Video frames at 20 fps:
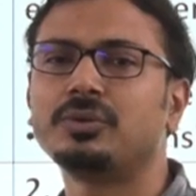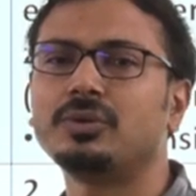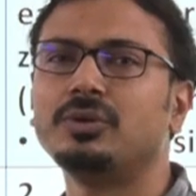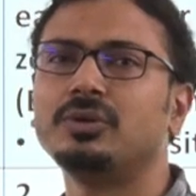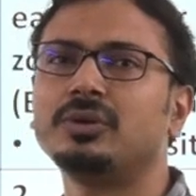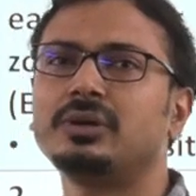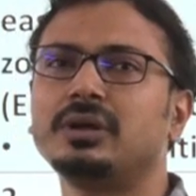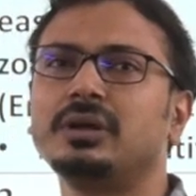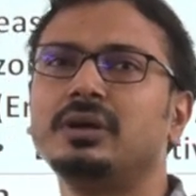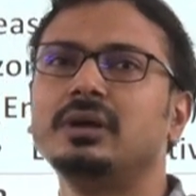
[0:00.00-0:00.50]

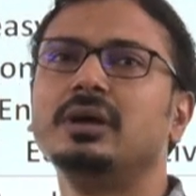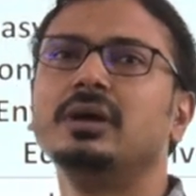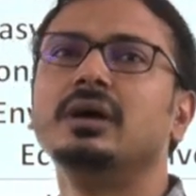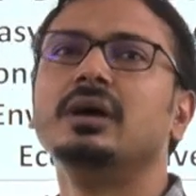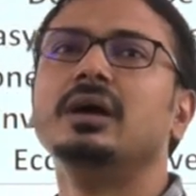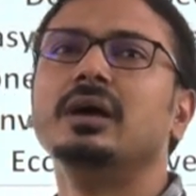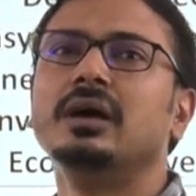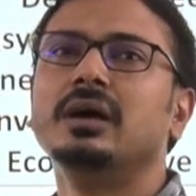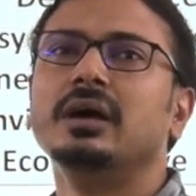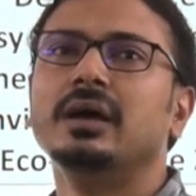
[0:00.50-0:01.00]
Court,
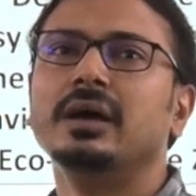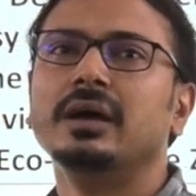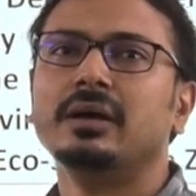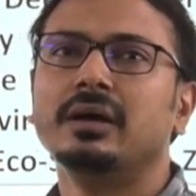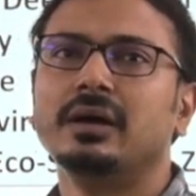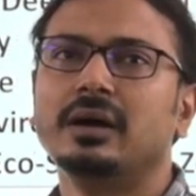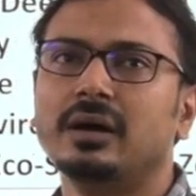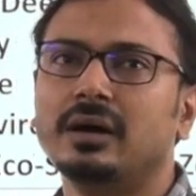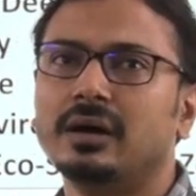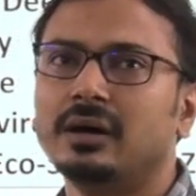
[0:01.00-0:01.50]

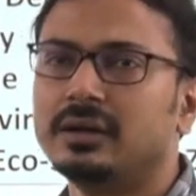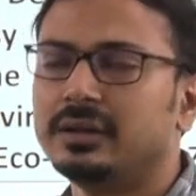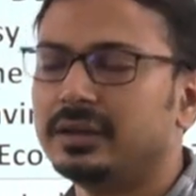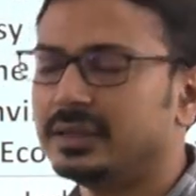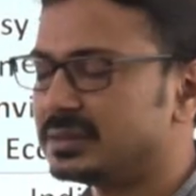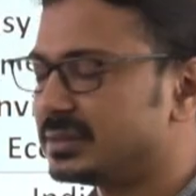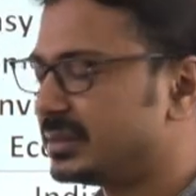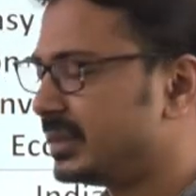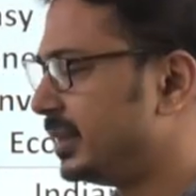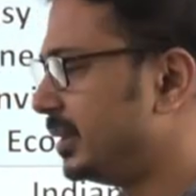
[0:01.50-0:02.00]
uh,
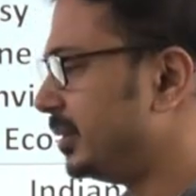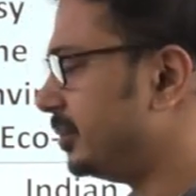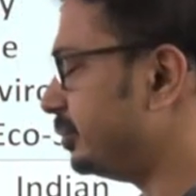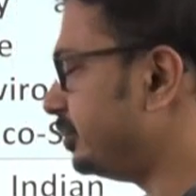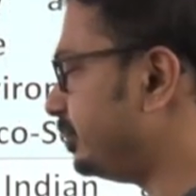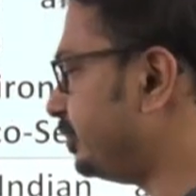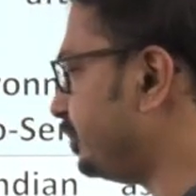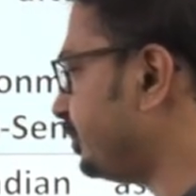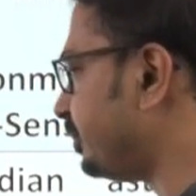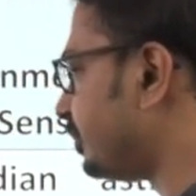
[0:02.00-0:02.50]
let's say,
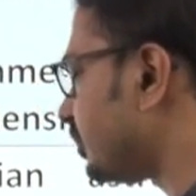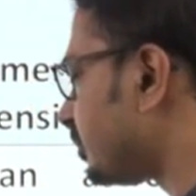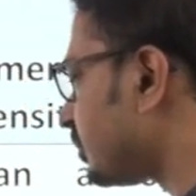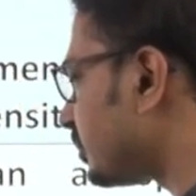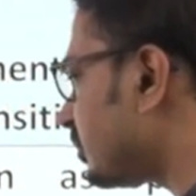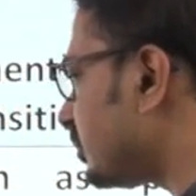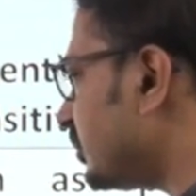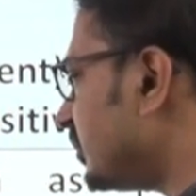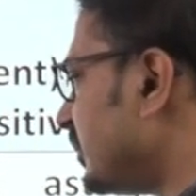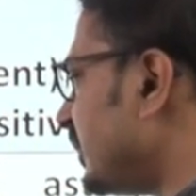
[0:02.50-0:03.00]

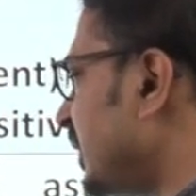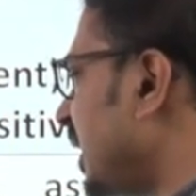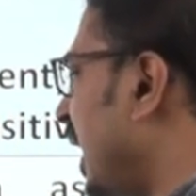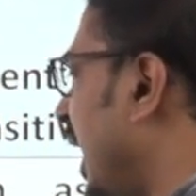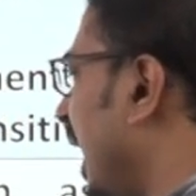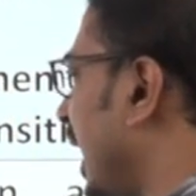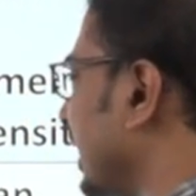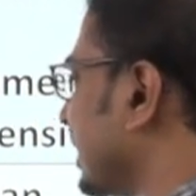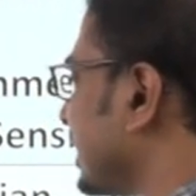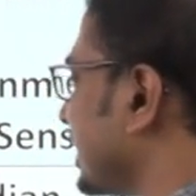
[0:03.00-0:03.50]

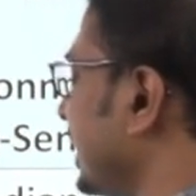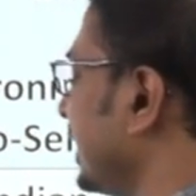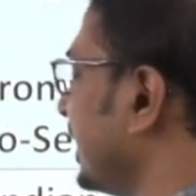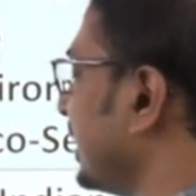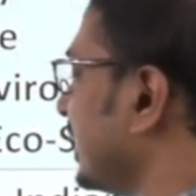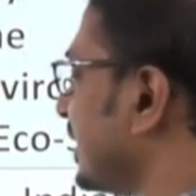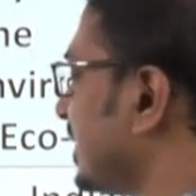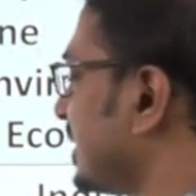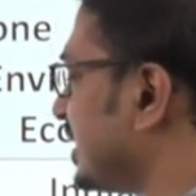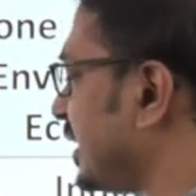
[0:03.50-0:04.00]

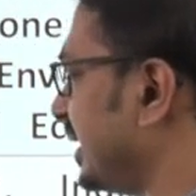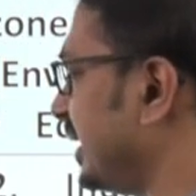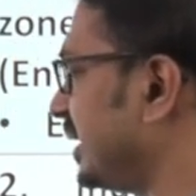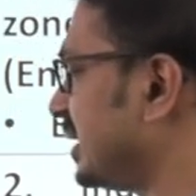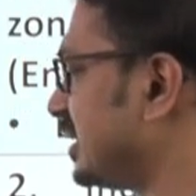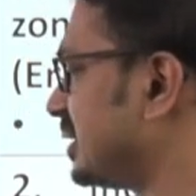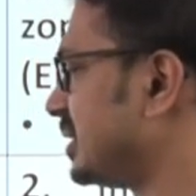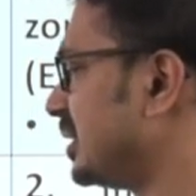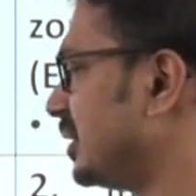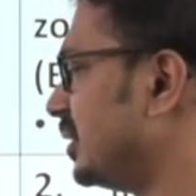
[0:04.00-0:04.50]
asking the
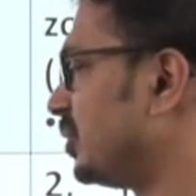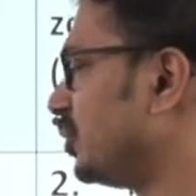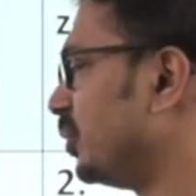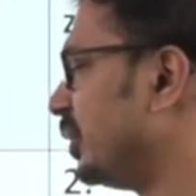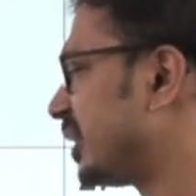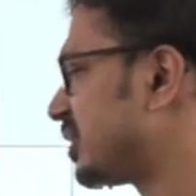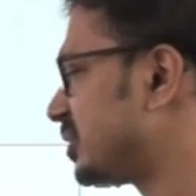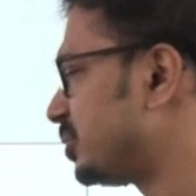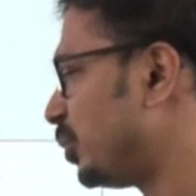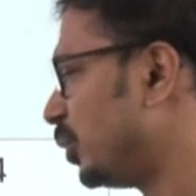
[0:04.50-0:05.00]
states to
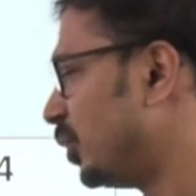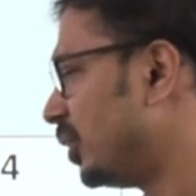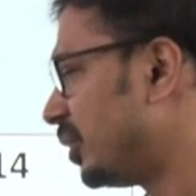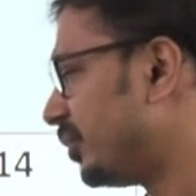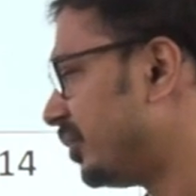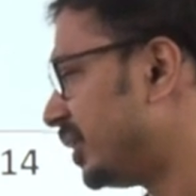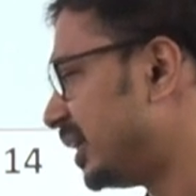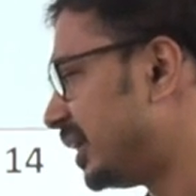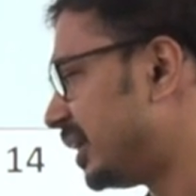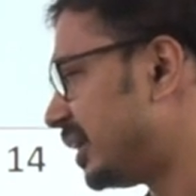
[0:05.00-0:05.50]
explore
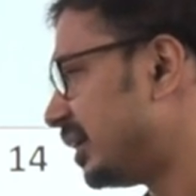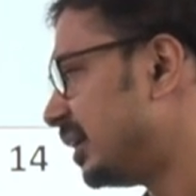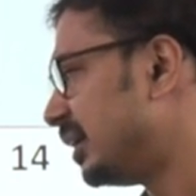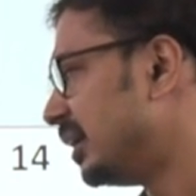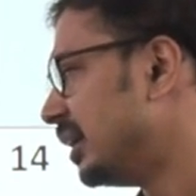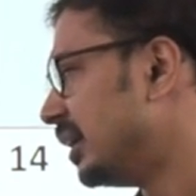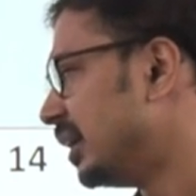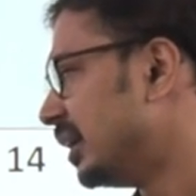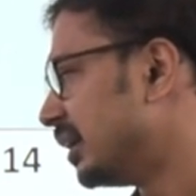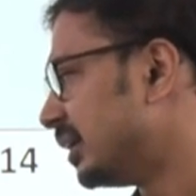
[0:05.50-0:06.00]
whether
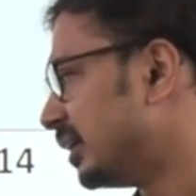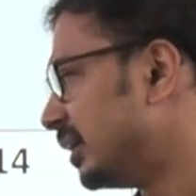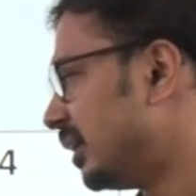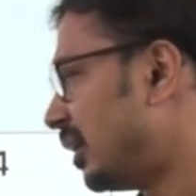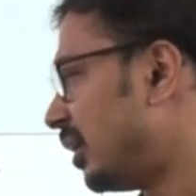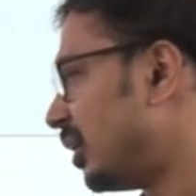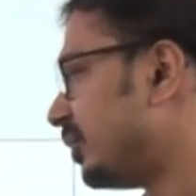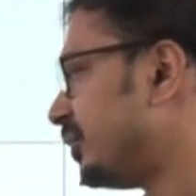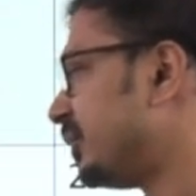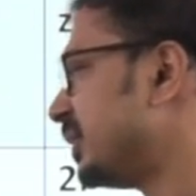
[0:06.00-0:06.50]
the
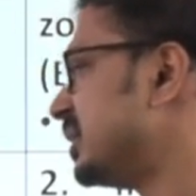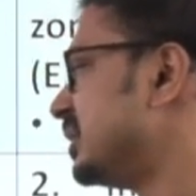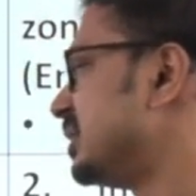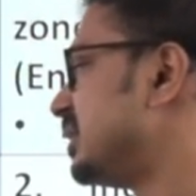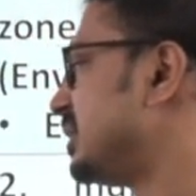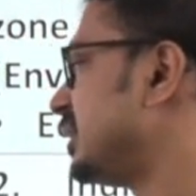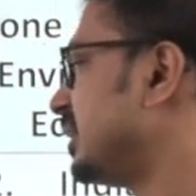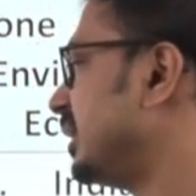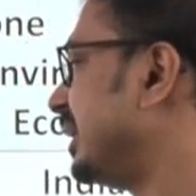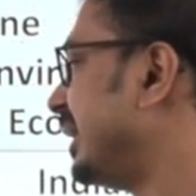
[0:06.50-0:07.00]

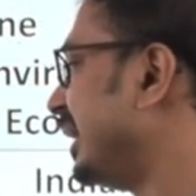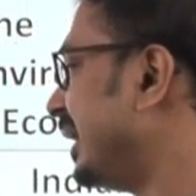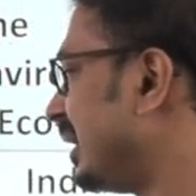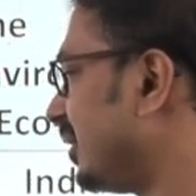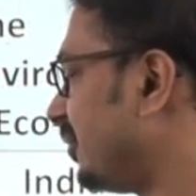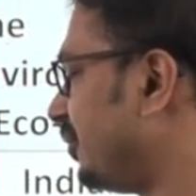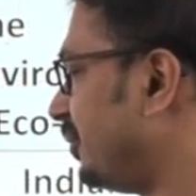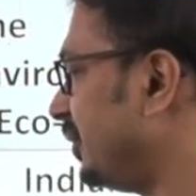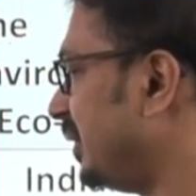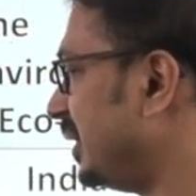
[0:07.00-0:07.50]
orphans,
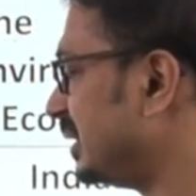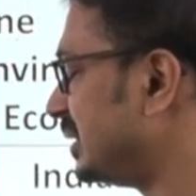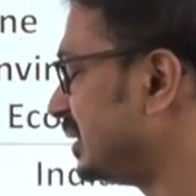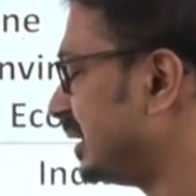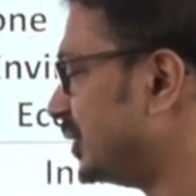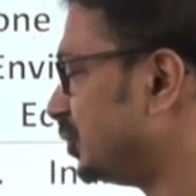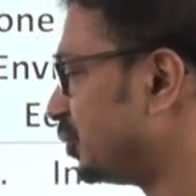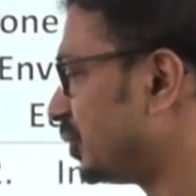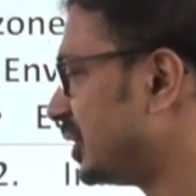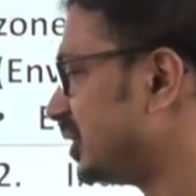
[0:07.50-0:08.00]
their fees,
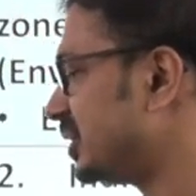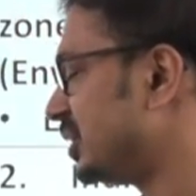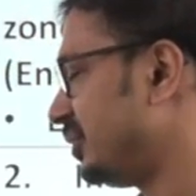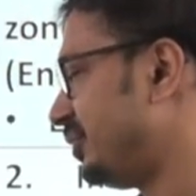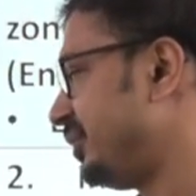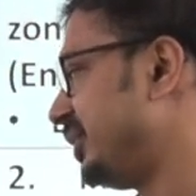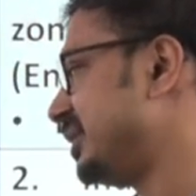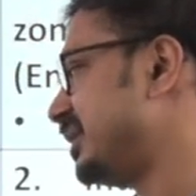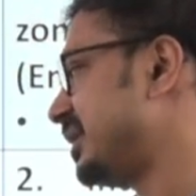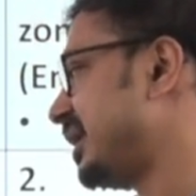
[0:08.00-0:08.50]
education
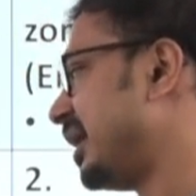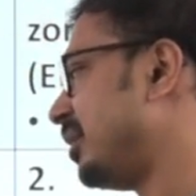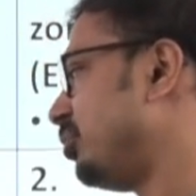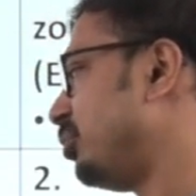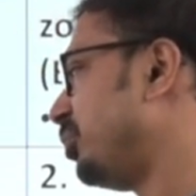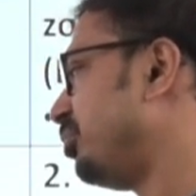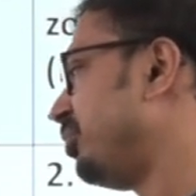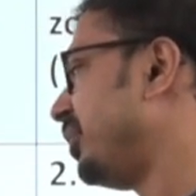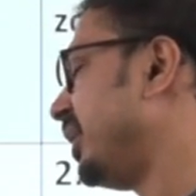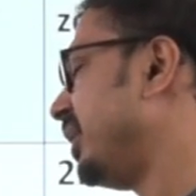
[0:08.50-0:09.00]
fees can
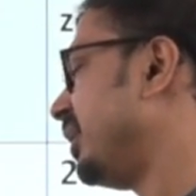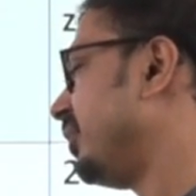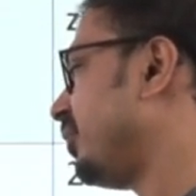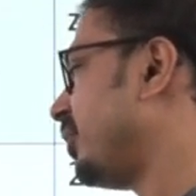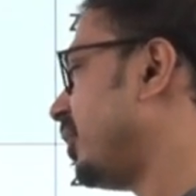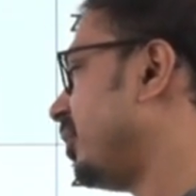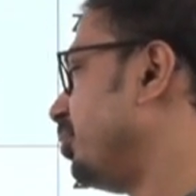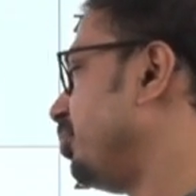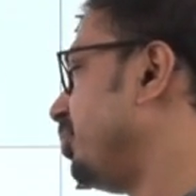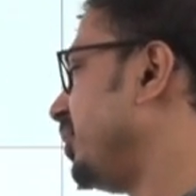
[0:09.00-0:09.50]
be paid
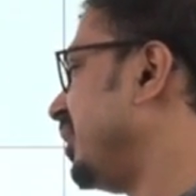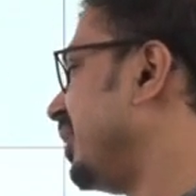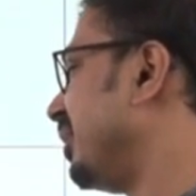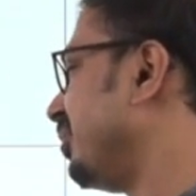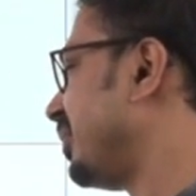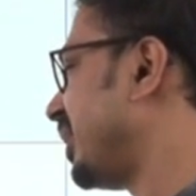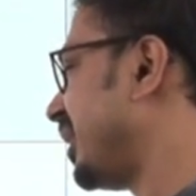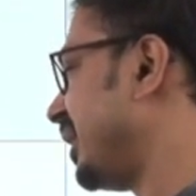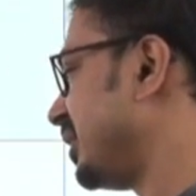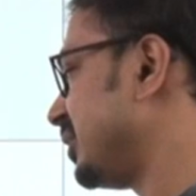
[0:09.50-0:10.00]
from P
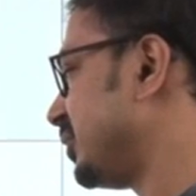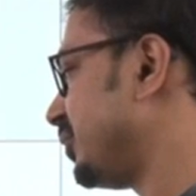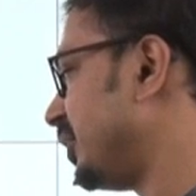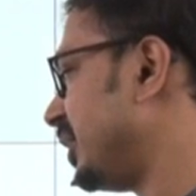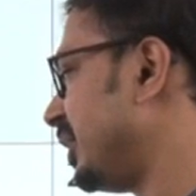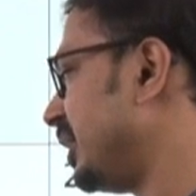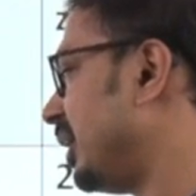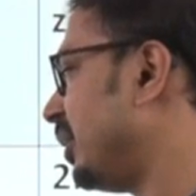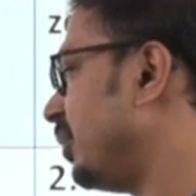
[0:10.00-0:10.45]
M CARES Fund.